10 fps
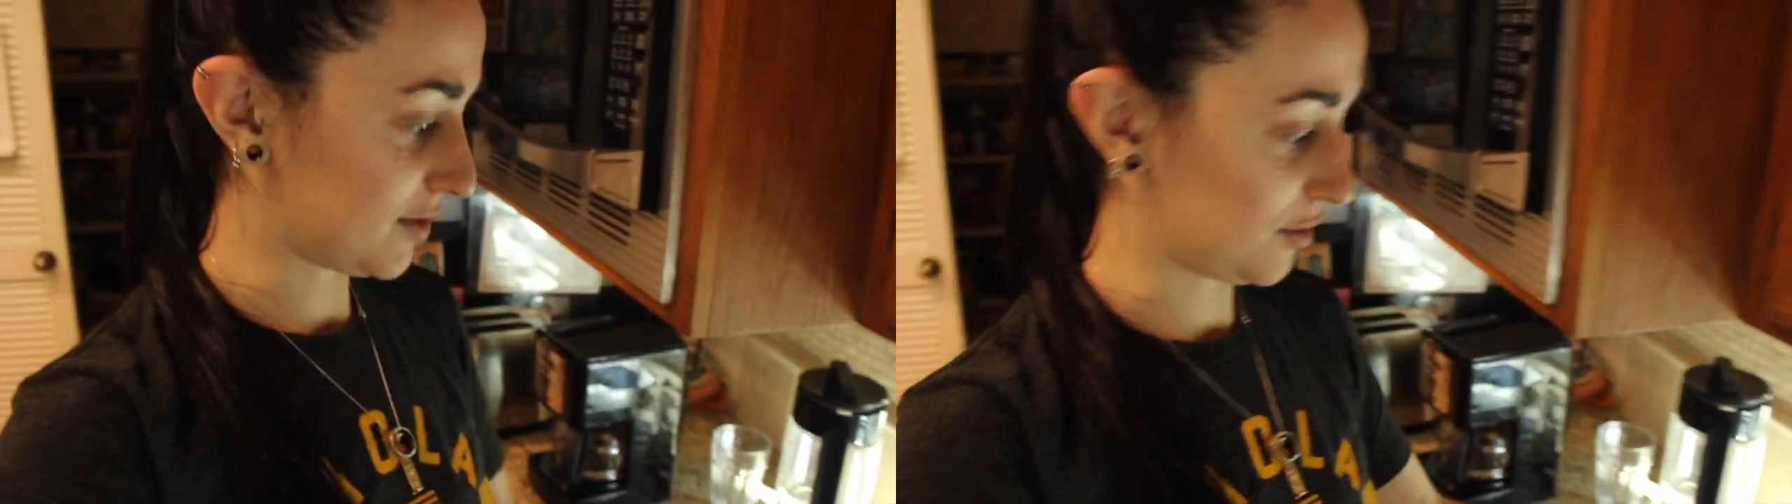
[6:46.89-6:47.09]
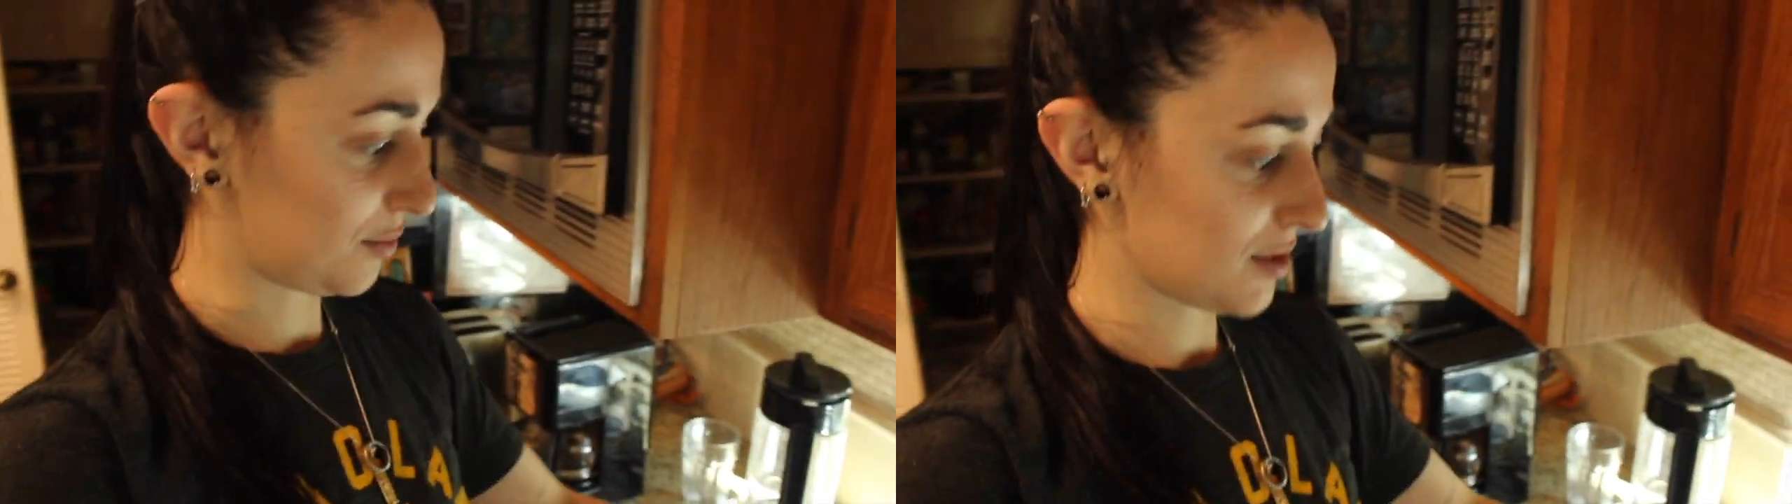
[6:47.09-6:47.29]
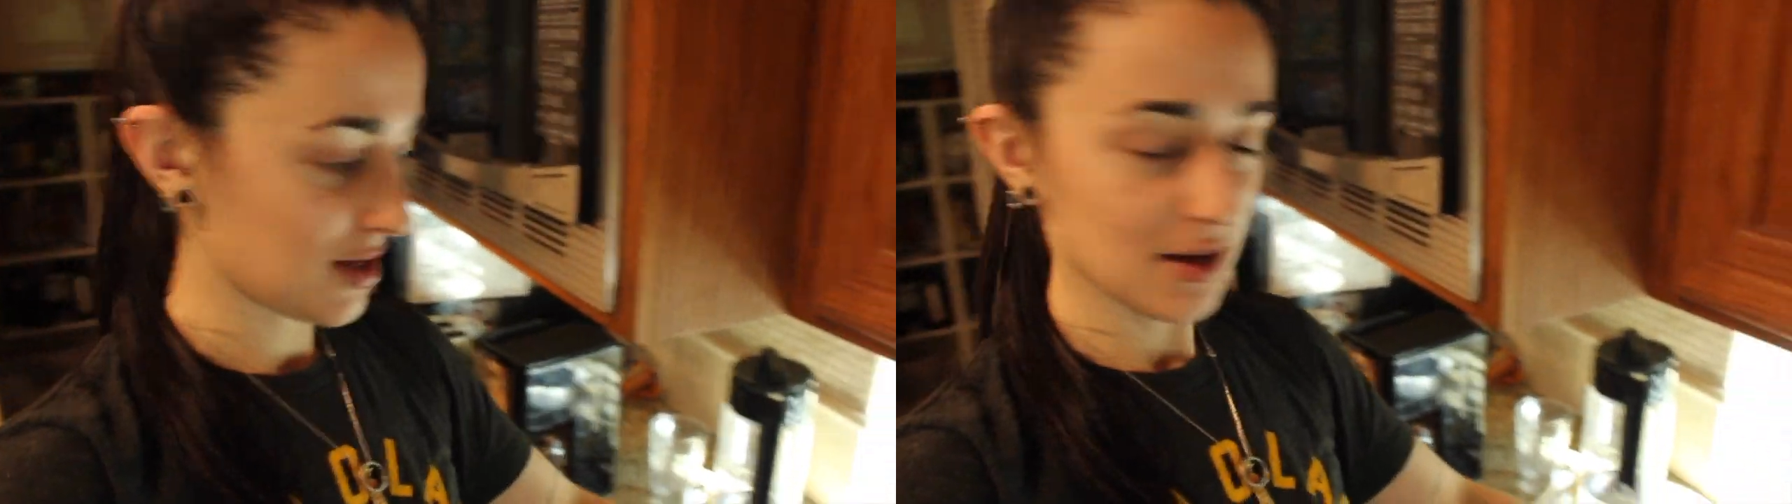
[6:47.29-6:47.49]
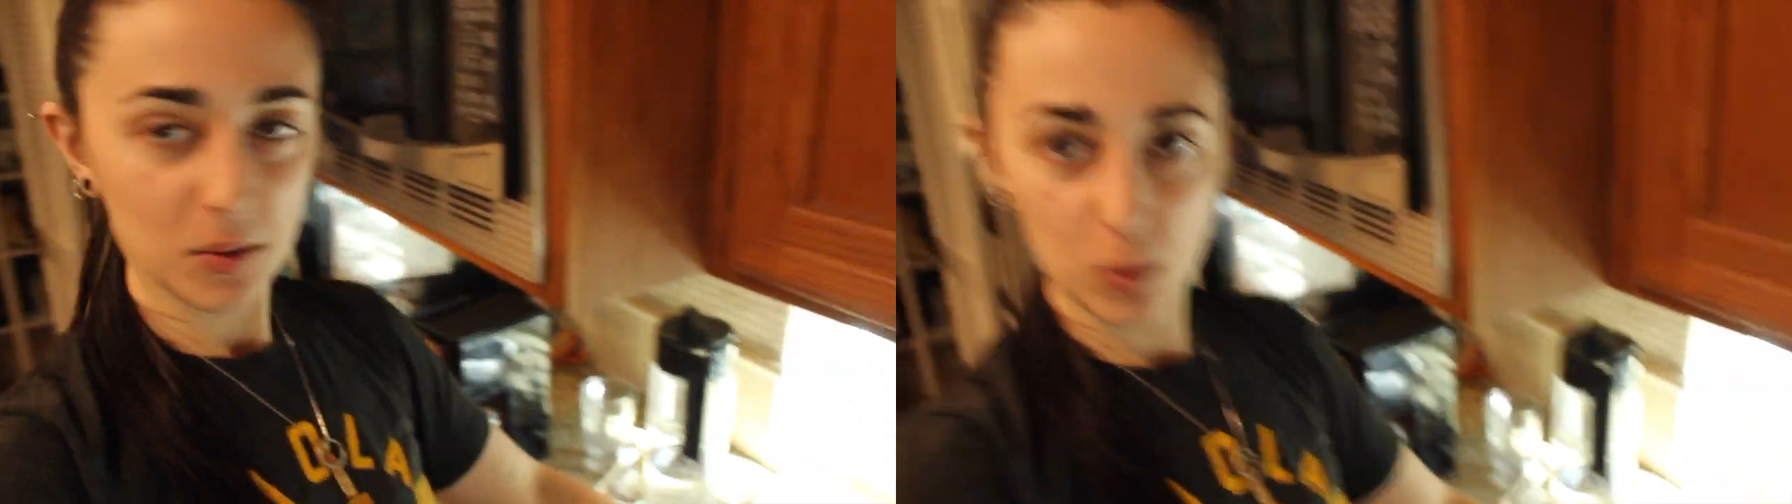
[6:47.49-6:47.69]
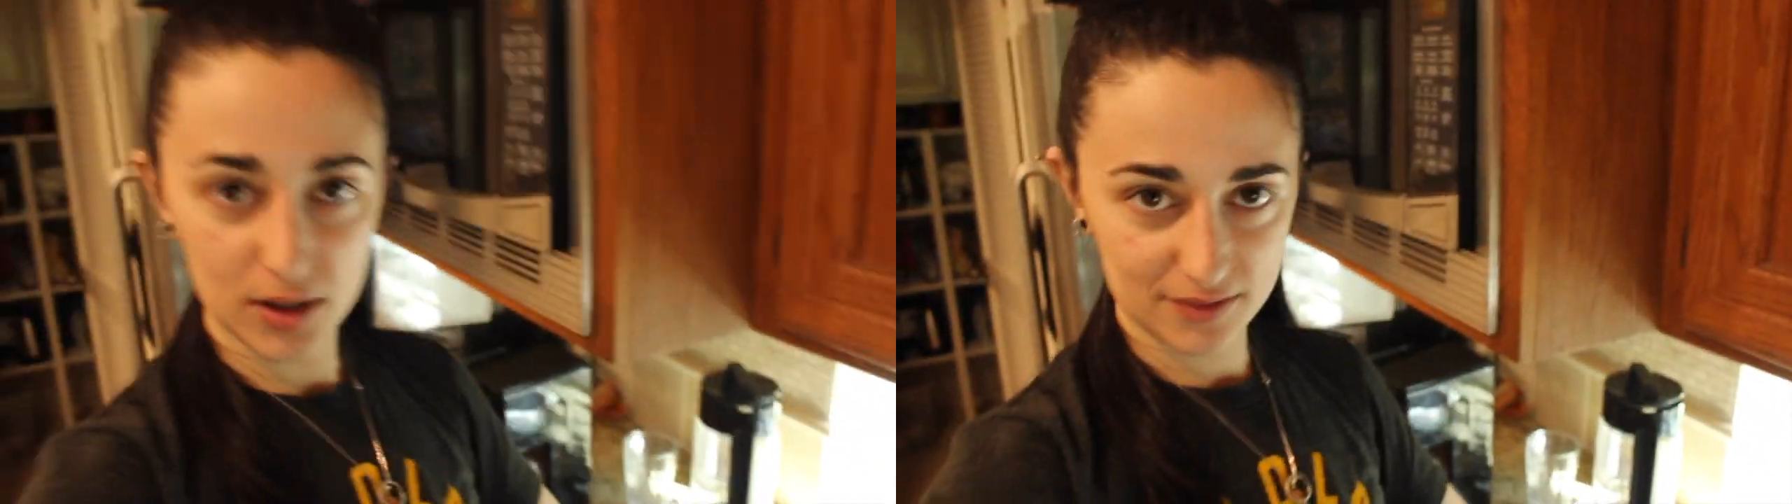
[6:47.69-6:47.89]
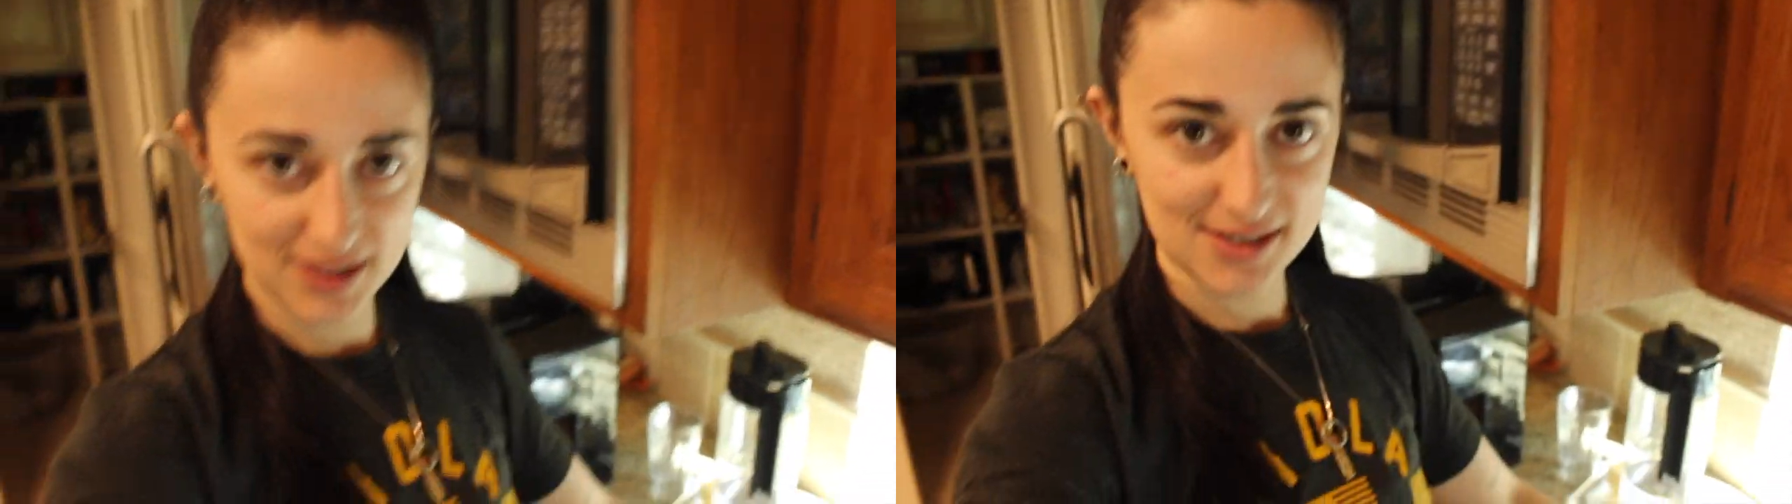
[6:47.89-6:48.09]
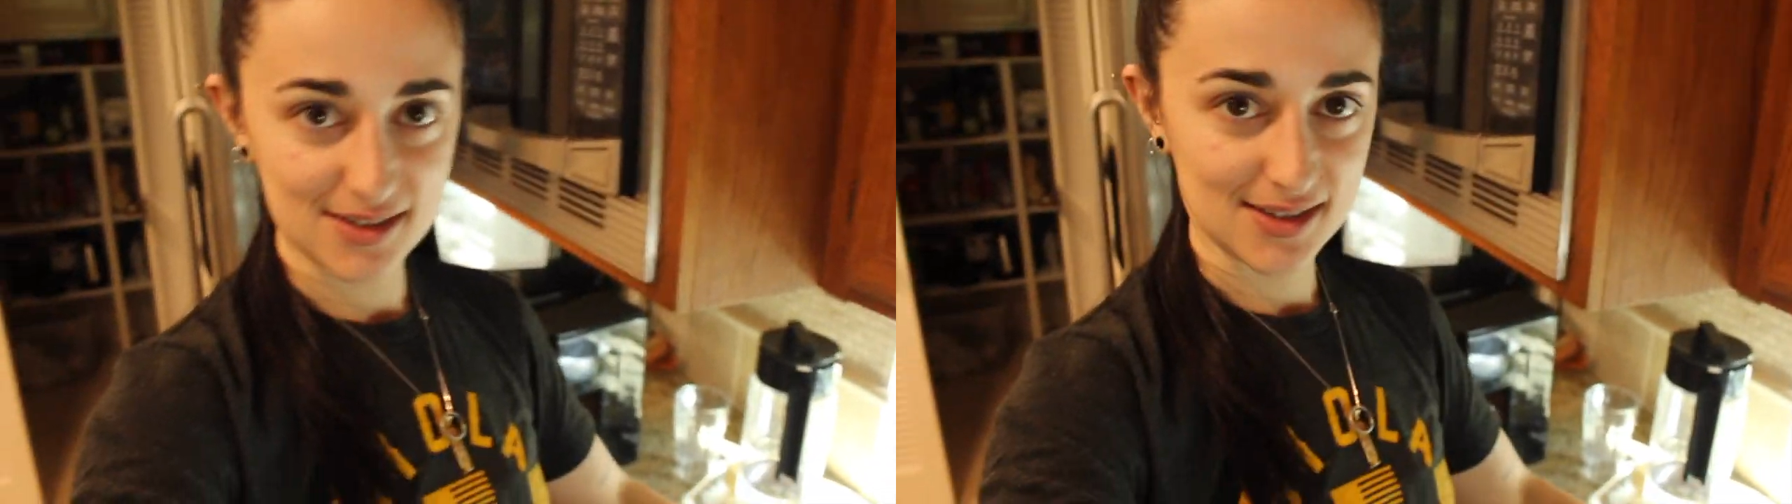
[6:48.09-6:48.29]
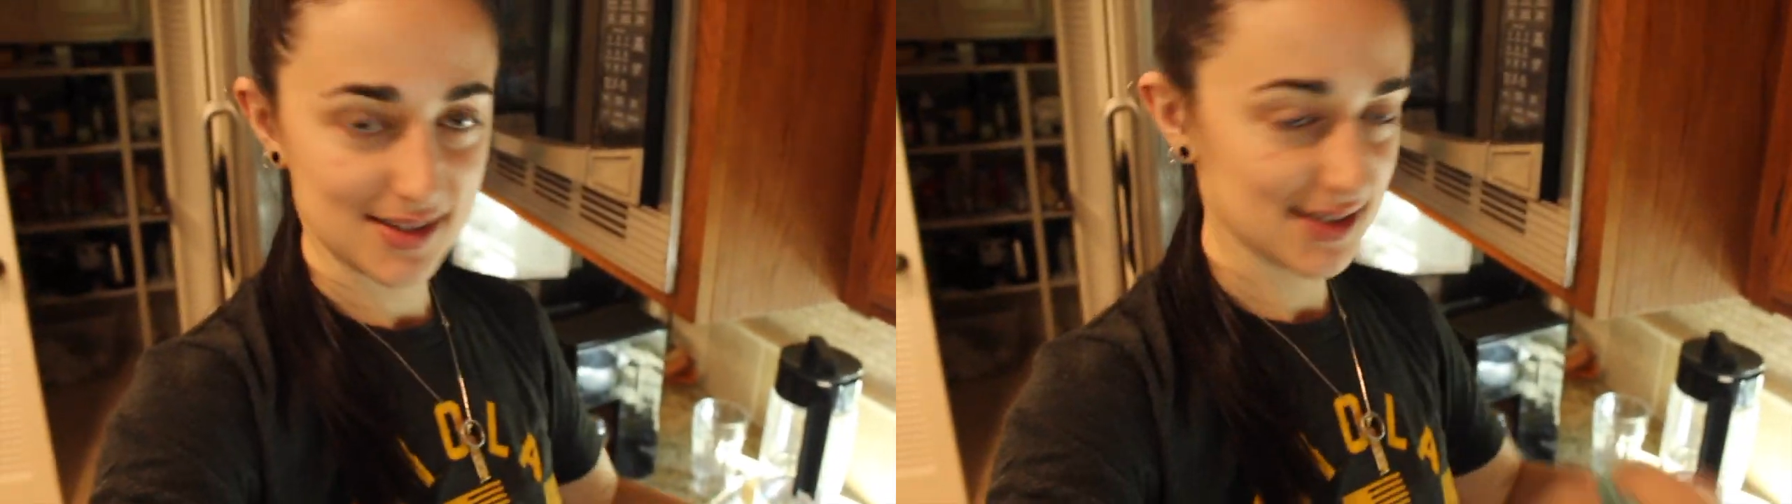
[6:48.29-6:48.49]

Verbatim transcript: So one of these is the